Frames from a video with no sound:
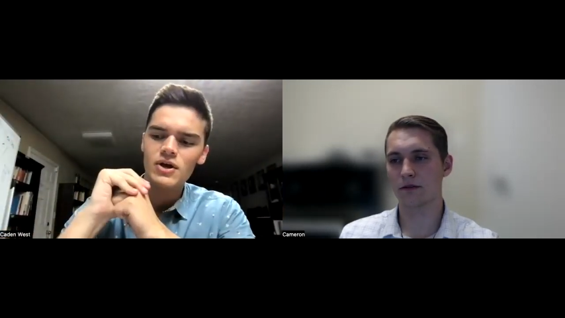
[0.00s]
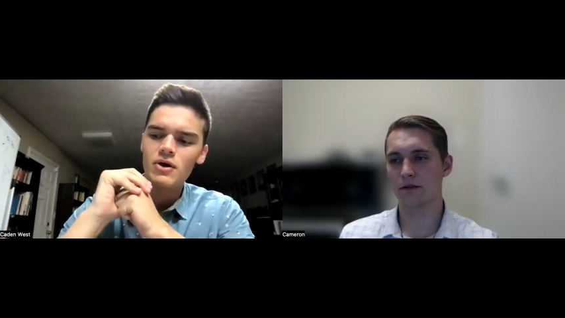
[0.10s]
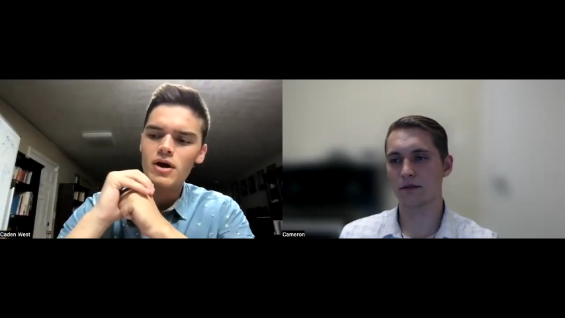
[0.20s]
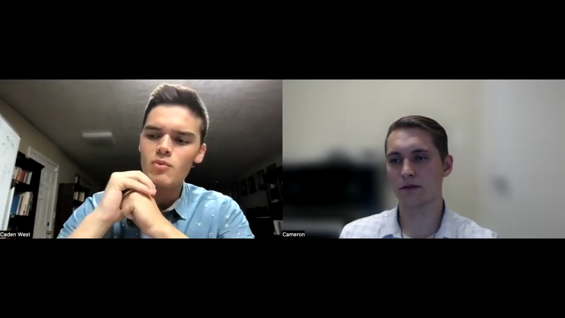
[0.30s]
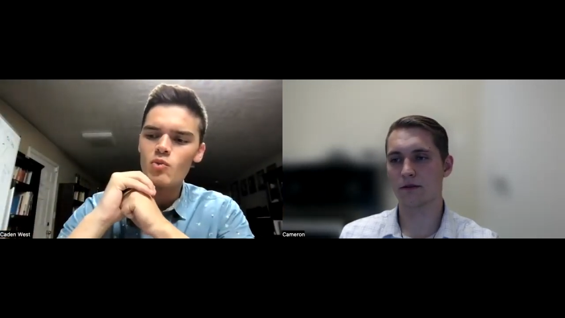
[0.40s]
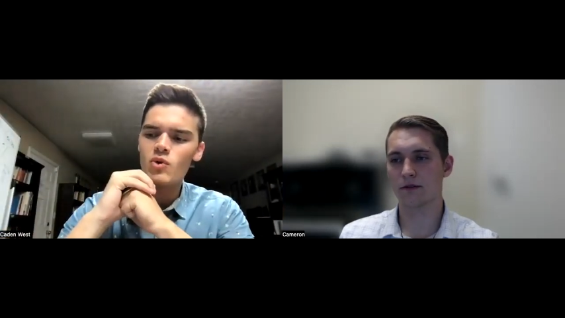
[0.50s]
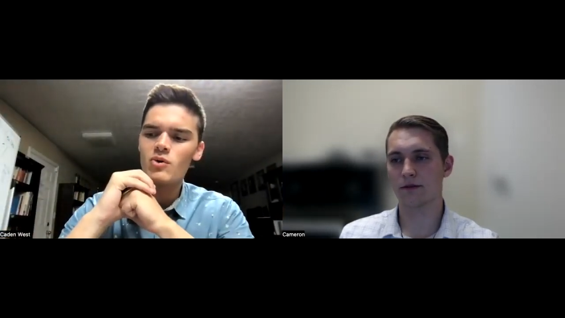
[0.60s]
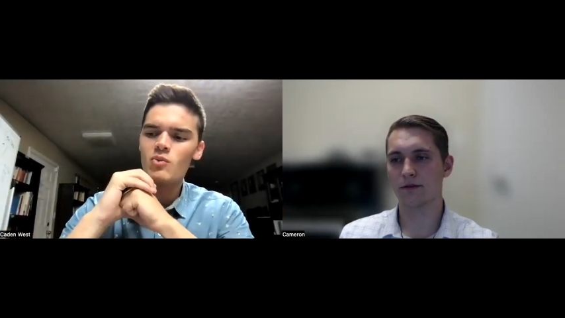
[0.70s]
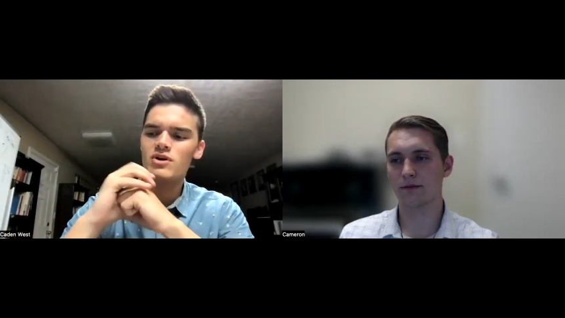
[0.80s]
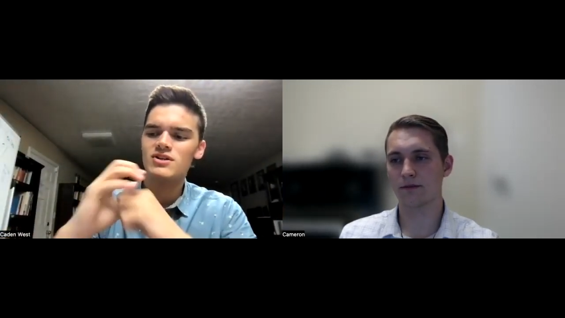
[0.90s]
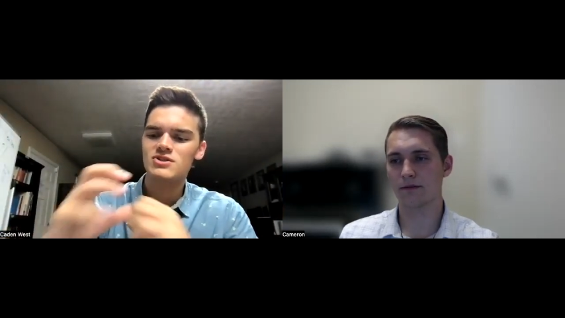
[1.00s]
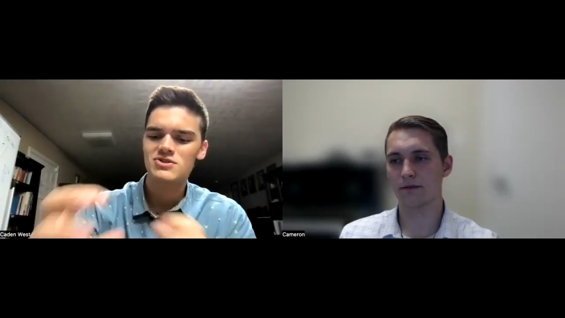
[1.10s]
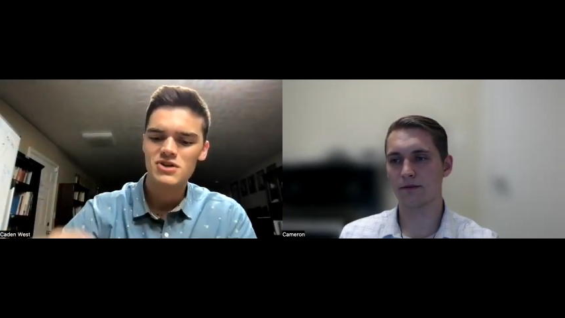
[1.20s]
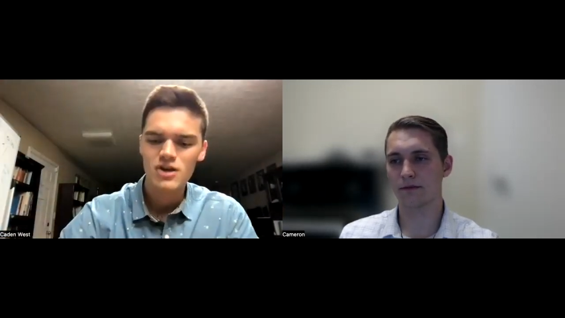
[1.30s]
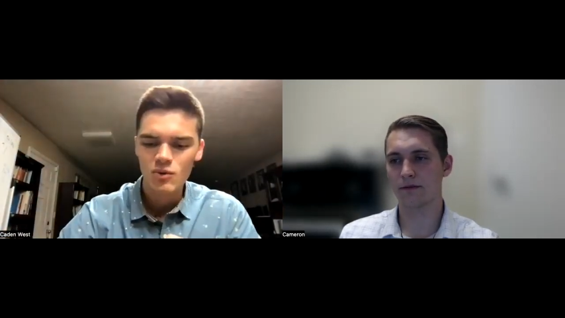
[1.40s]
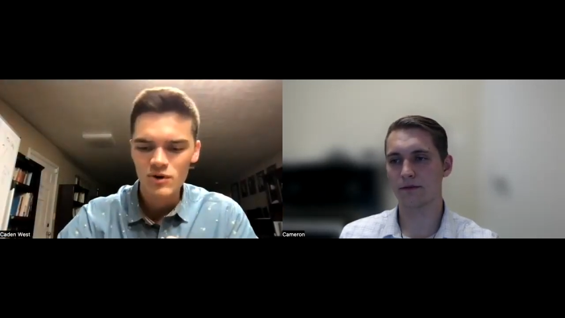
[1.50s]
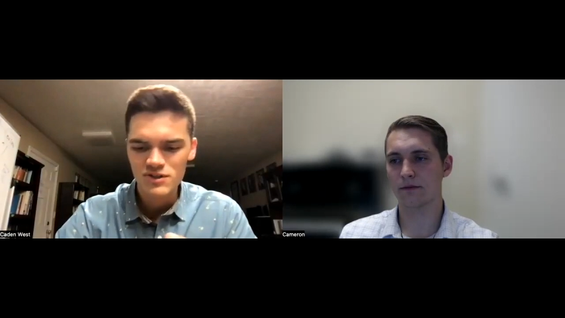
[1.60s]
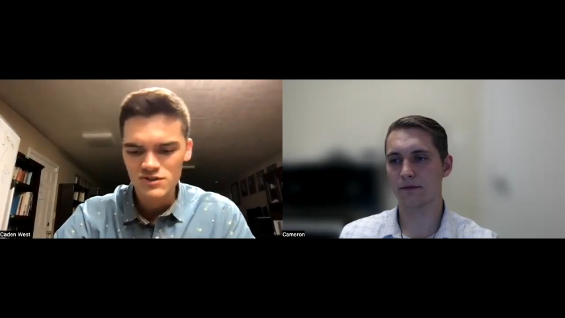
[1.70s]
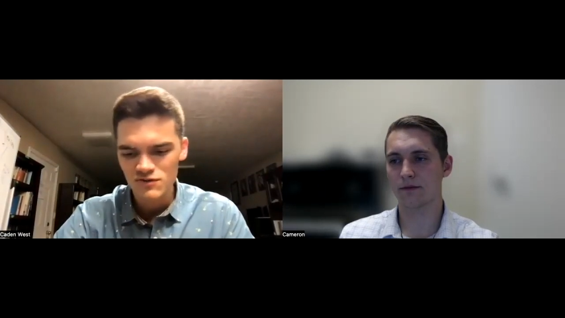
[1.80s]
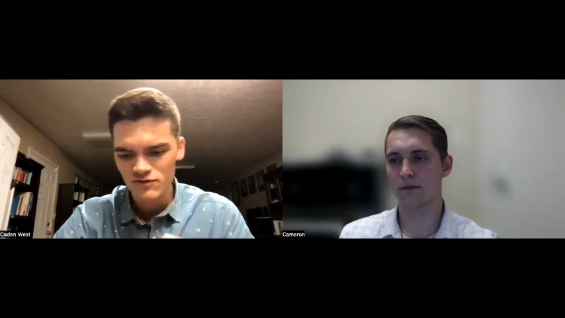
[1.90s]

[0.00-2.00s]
Speaker 1: um, what what does what does